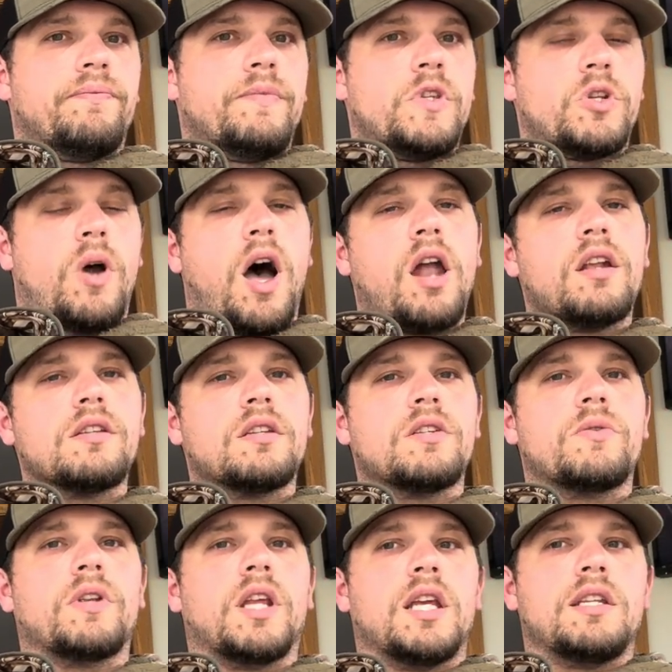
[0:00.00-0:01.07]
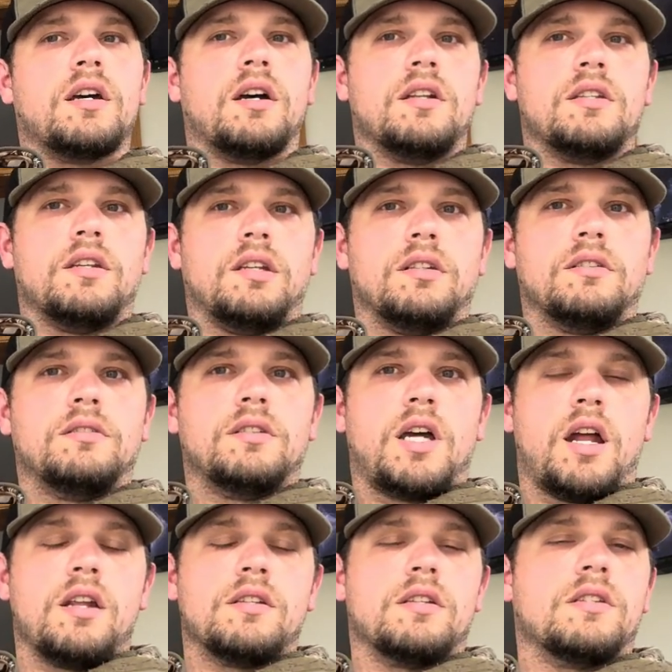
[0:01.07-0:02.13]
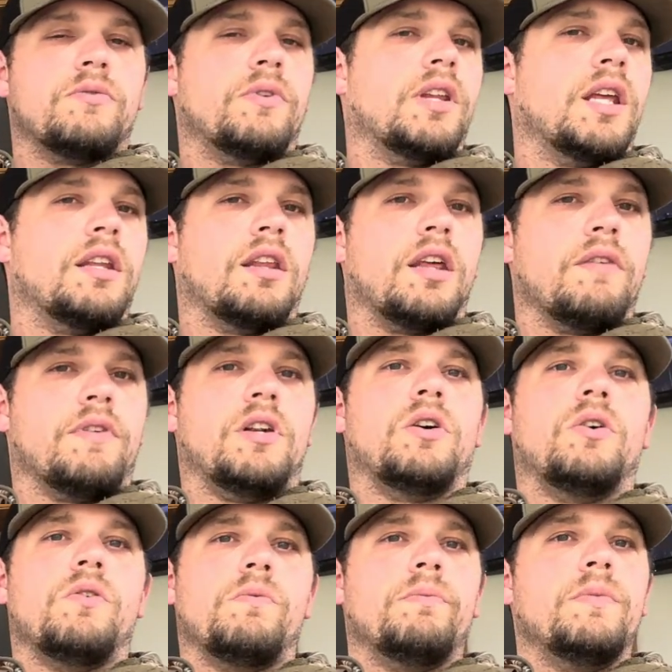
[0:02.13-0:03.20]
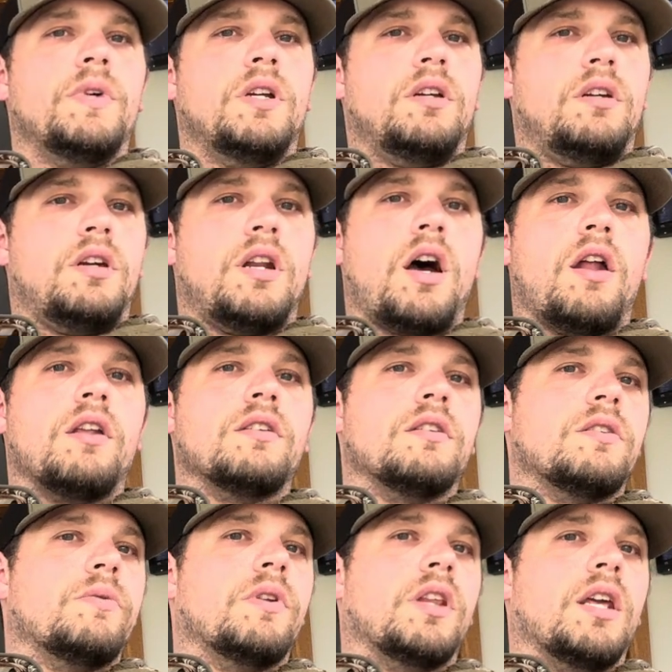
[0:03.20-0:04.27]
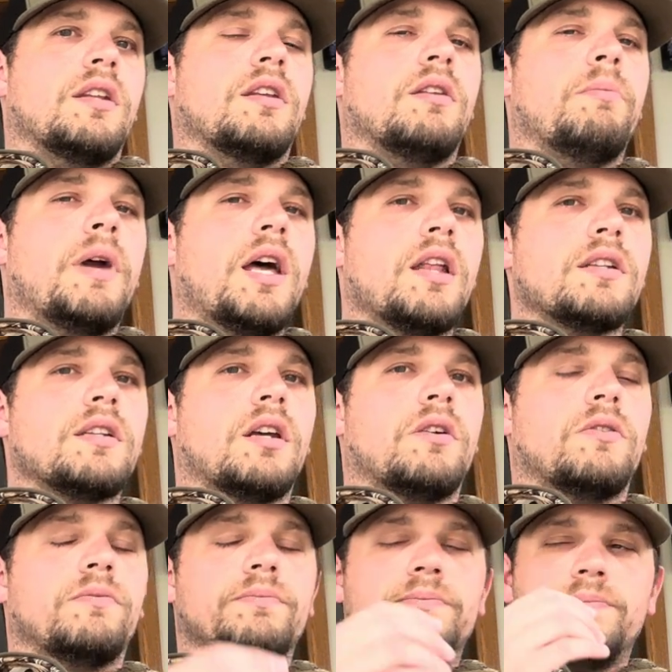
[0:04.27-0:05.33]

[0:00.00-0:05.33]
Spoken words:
So, how does this relate to hunting? How does this relate to life at home? And how does this relate to the balance at home?